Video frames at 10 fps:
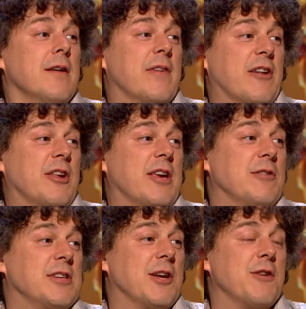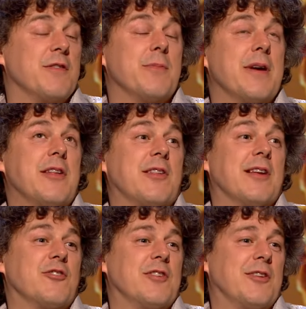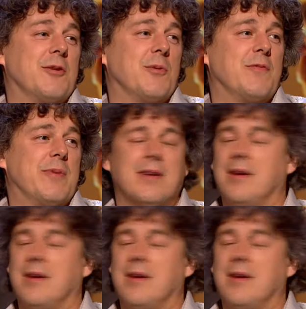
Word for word: executed well over the many centuries. Yeah, maybe we been.